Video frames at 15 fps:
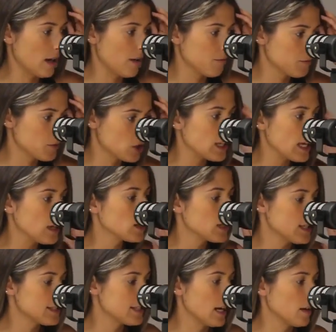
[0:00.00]
I've seen that
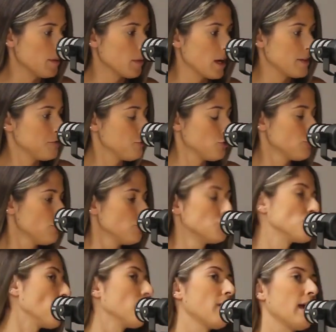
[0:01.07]
he's done it, but I
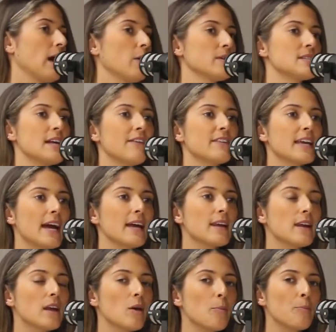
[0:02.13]
don't know how he's
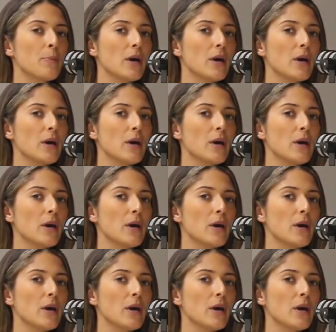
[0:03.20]
navigated it.